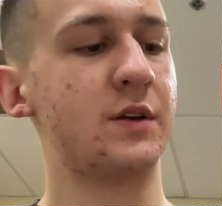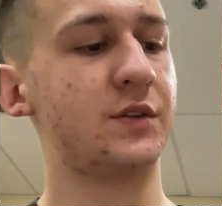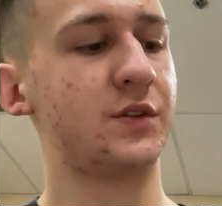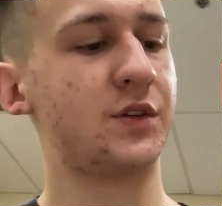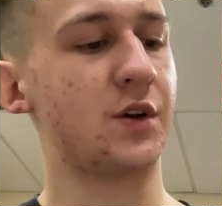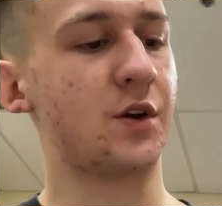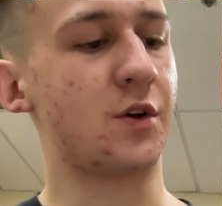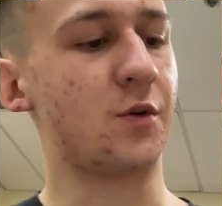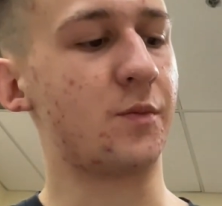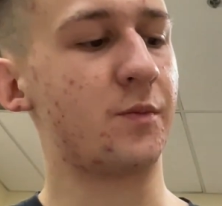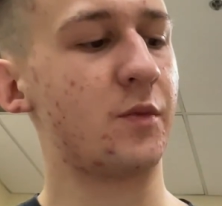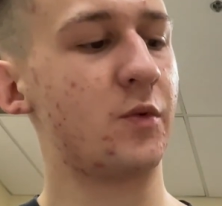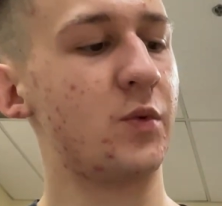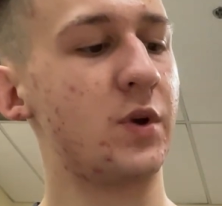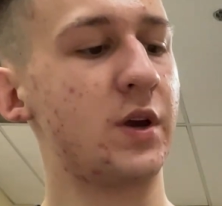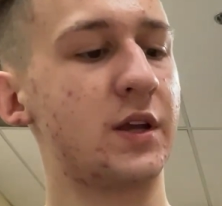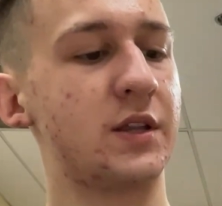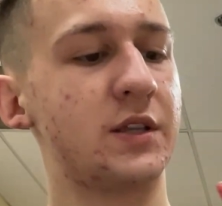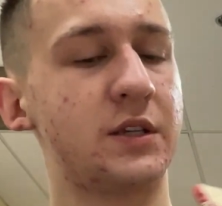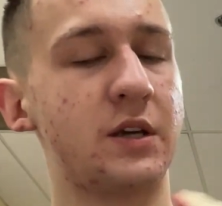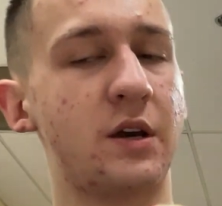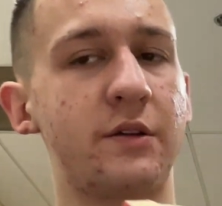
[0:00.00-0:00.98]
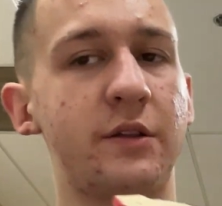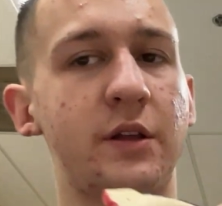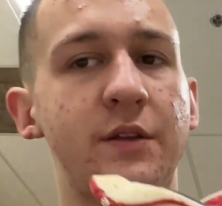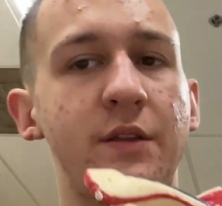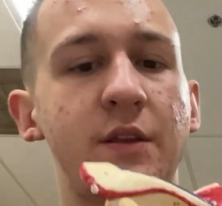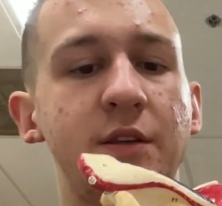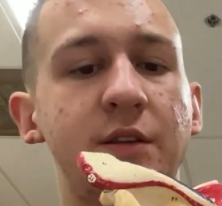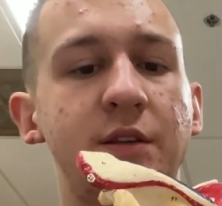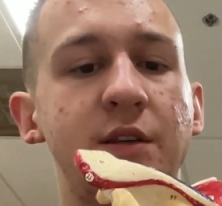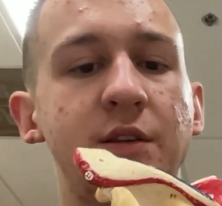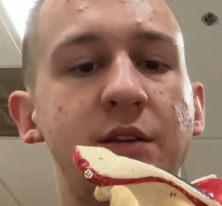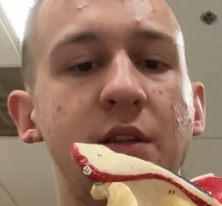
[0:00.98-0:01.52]
So we can tell that
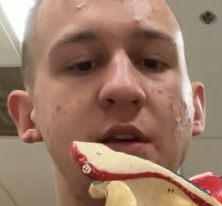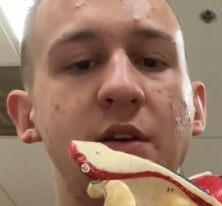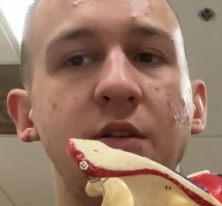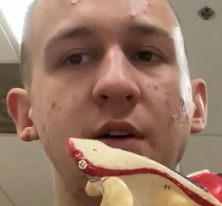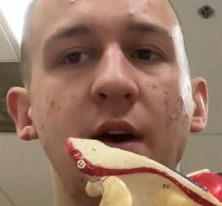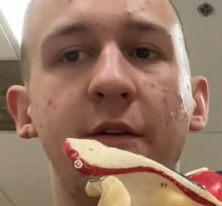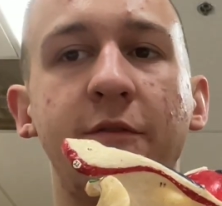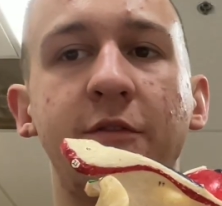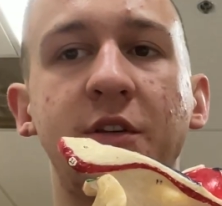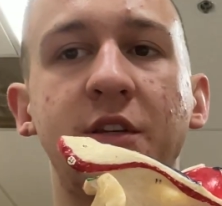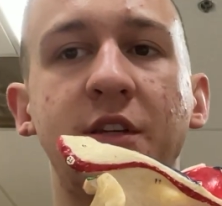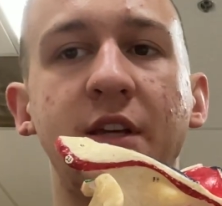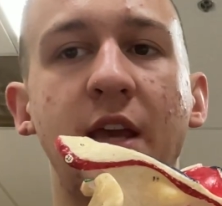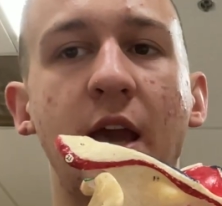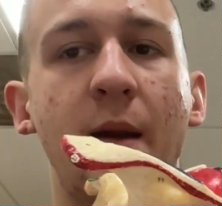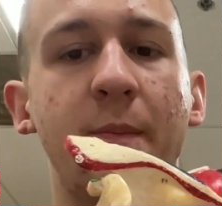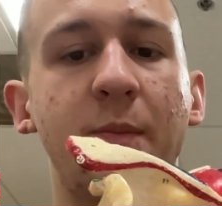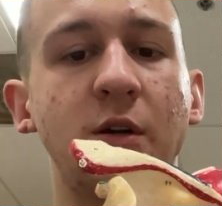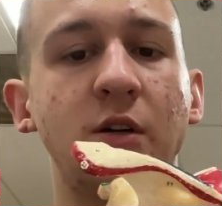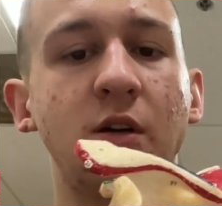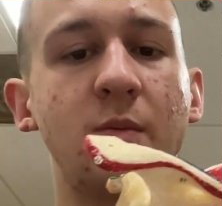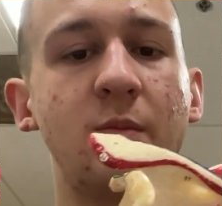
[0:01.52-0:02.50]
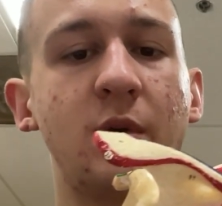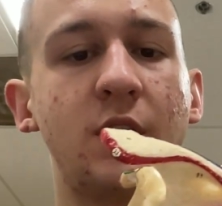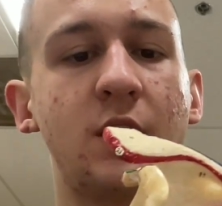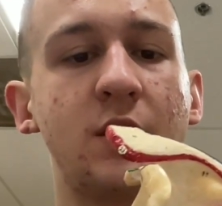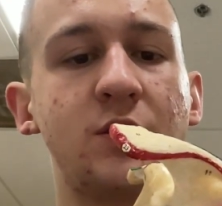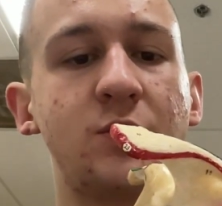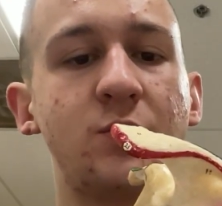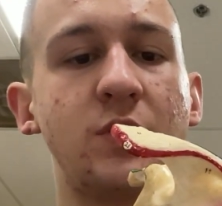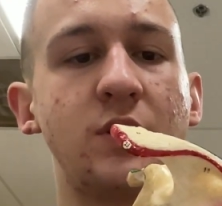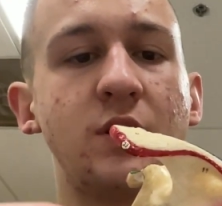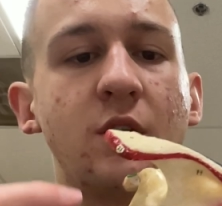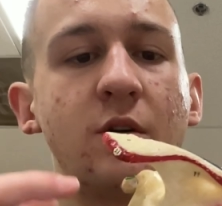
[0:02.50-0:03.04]
this is the left scapula because
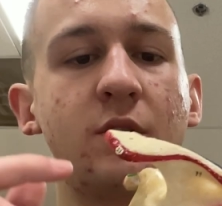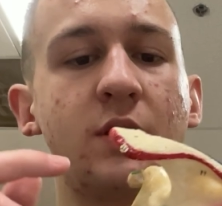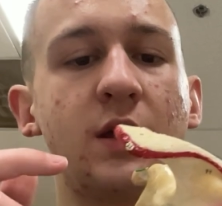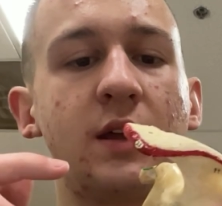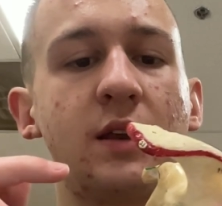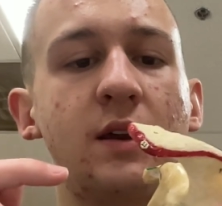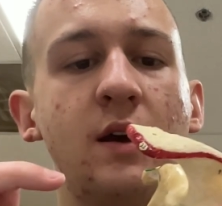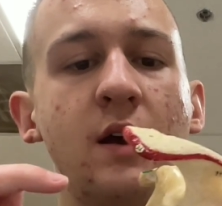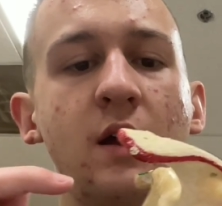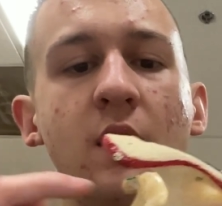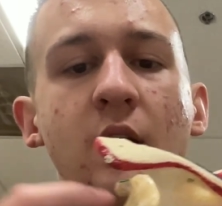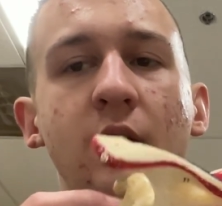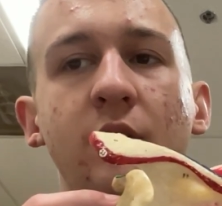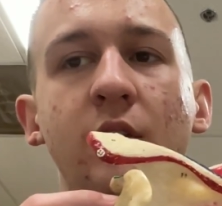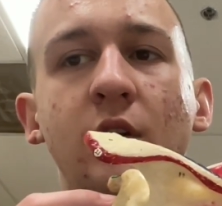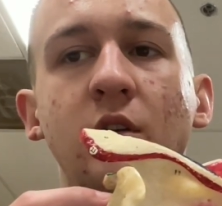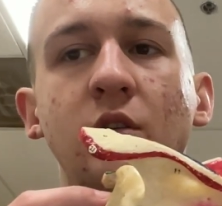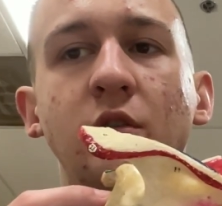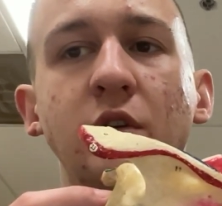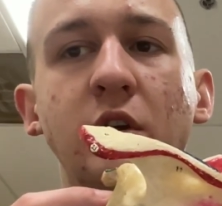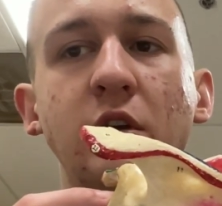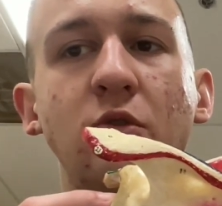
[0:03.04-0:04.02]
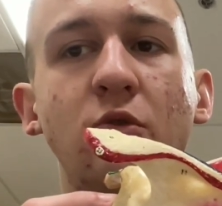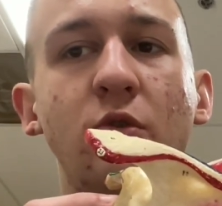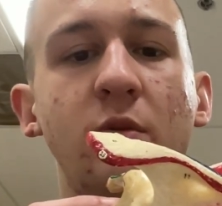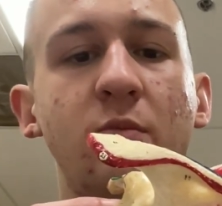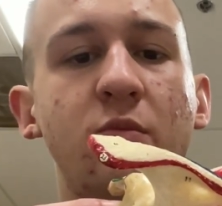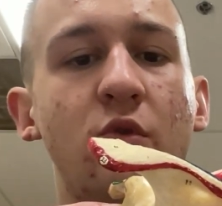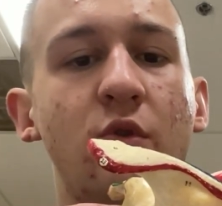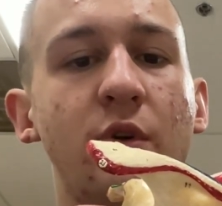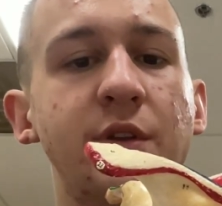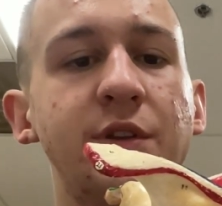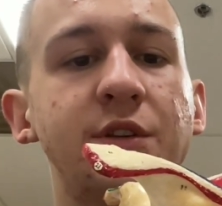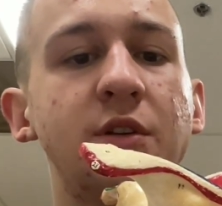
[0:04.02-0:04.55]
we know that the glenoid
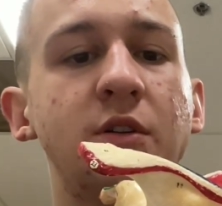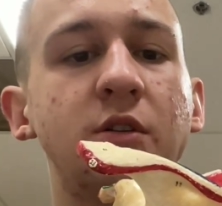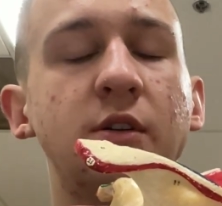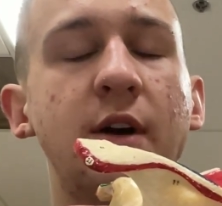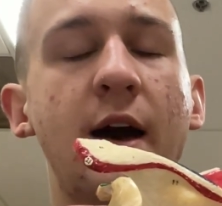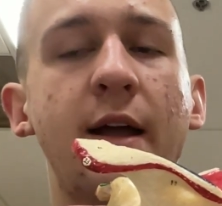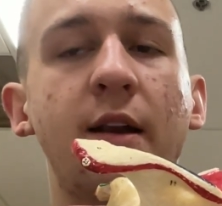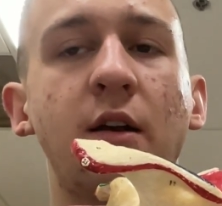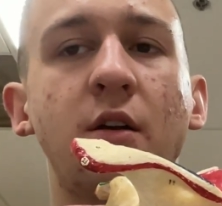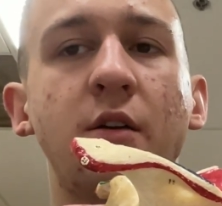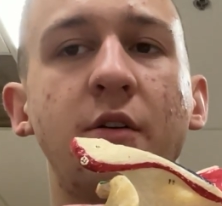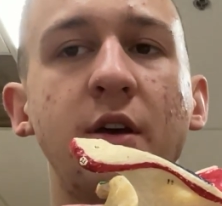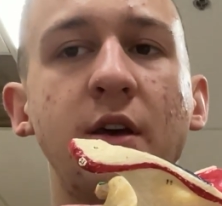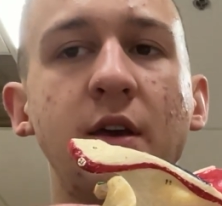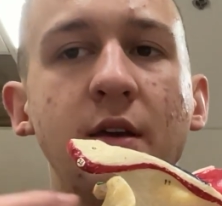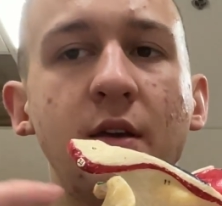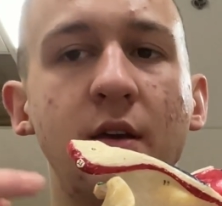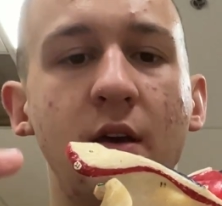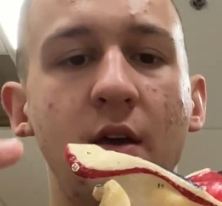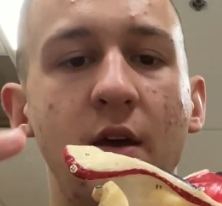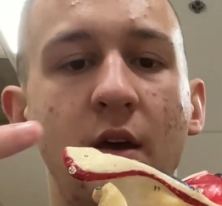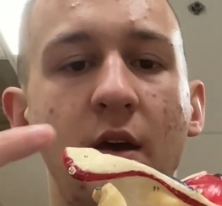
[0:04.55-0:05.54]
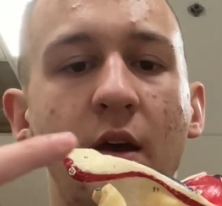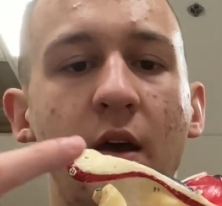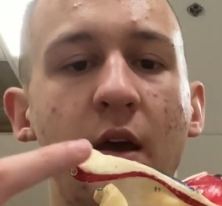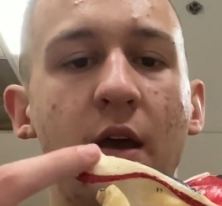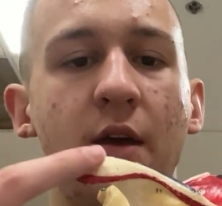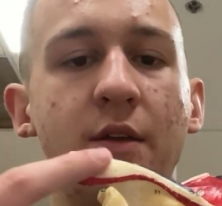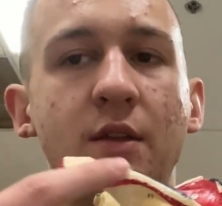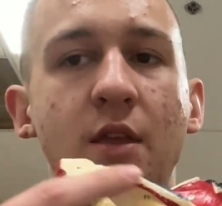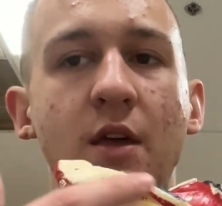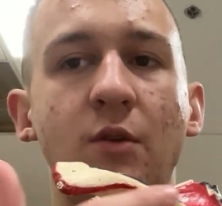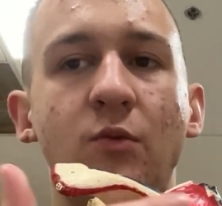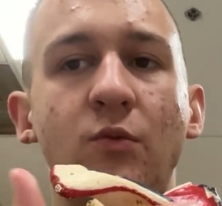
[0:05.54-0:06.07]
points laterally,
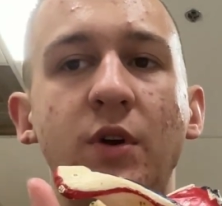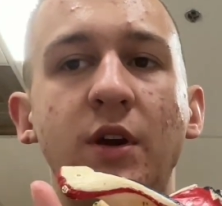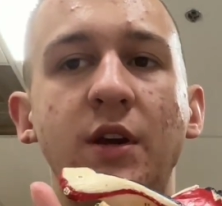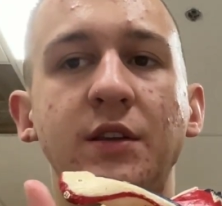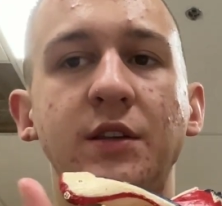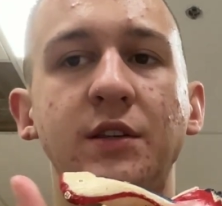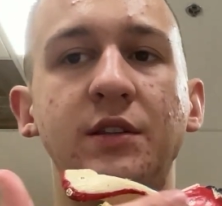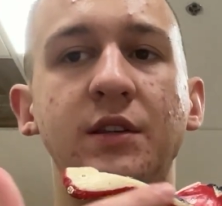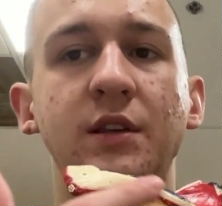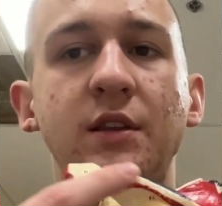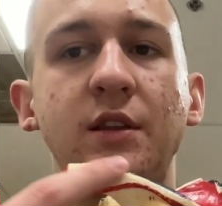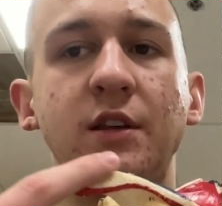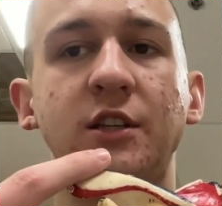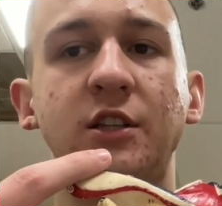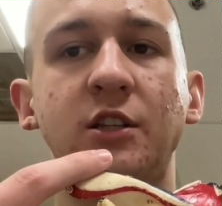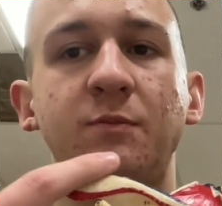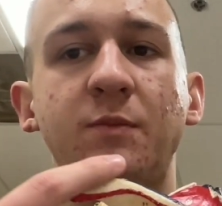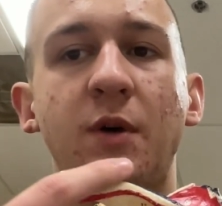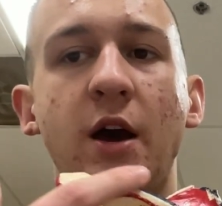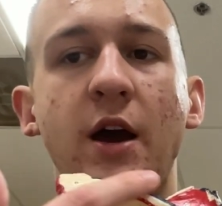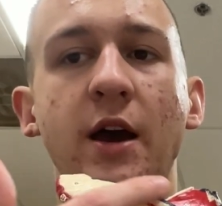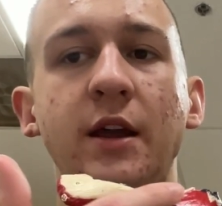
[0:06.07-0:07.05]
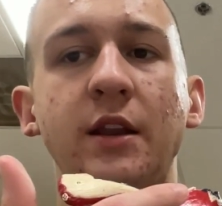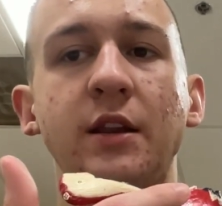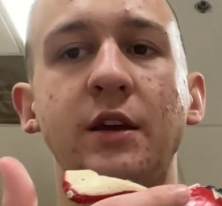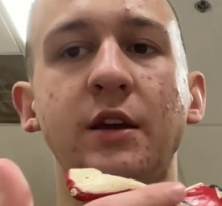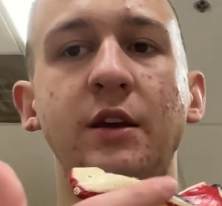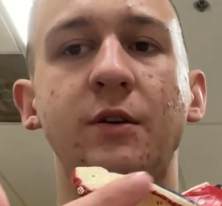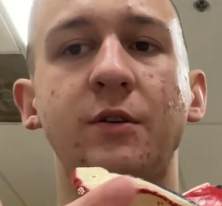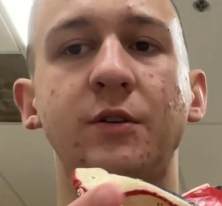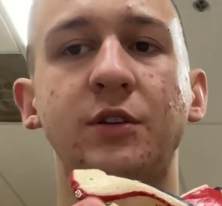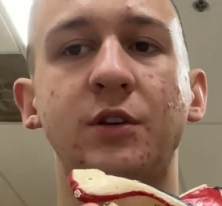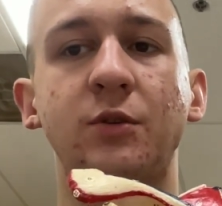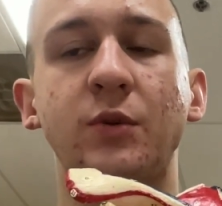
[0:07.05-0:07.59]
and then we can see the spine
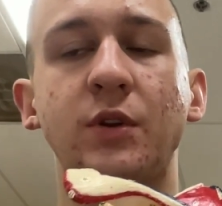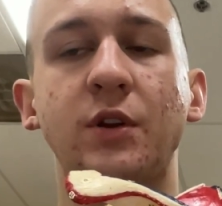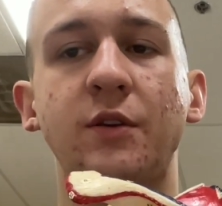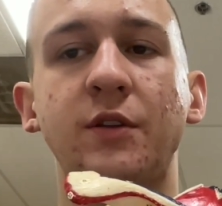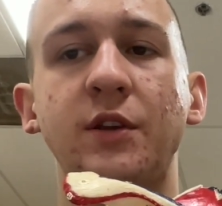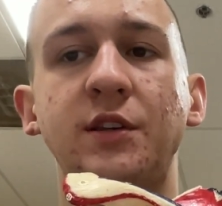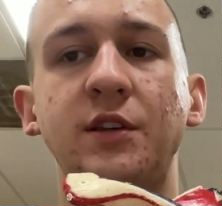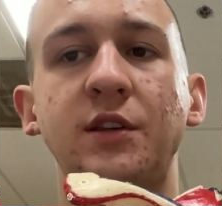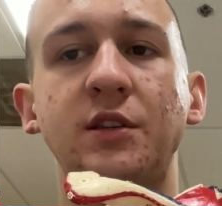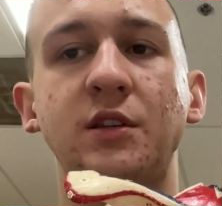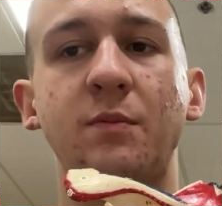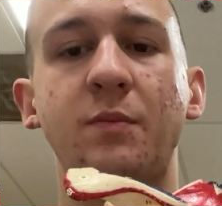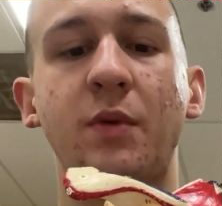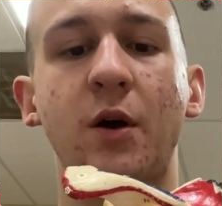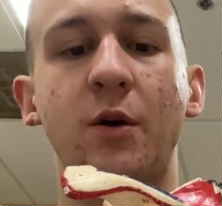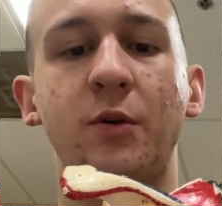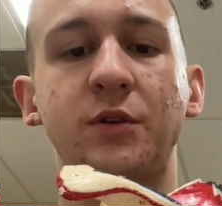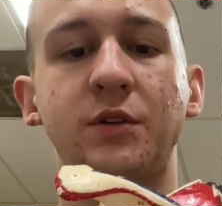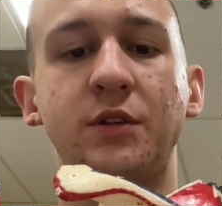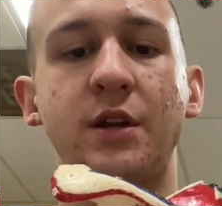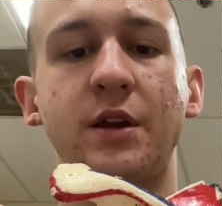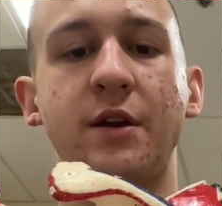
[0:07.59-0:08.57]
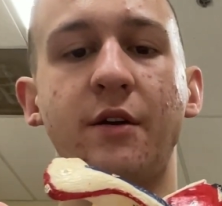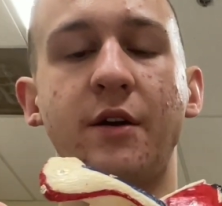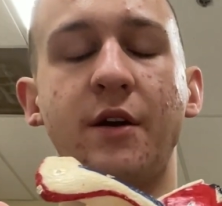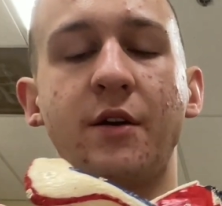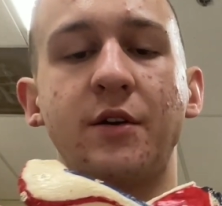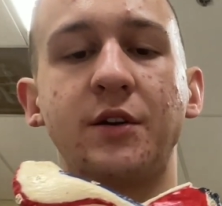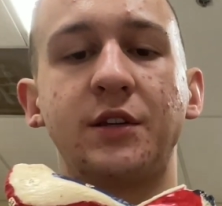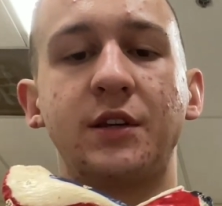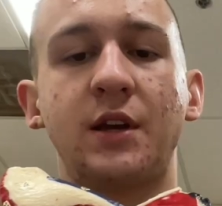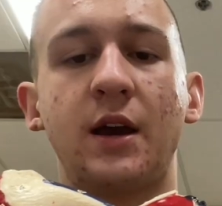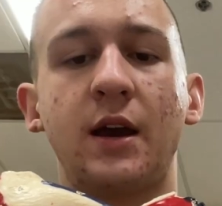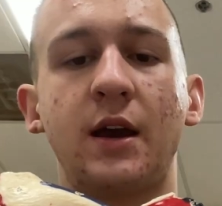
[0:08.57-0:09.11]
here, so we know this is the posterior
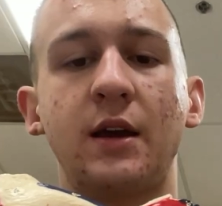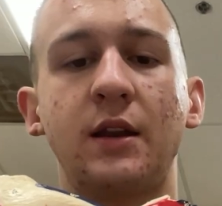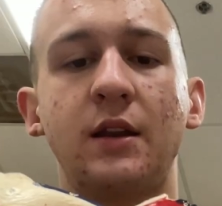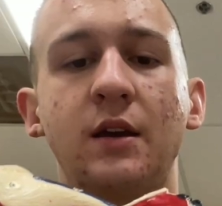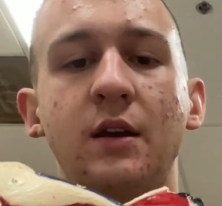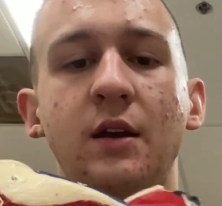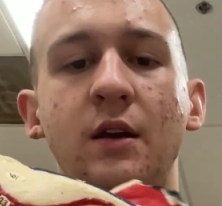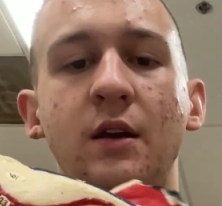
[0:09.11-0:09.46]
side.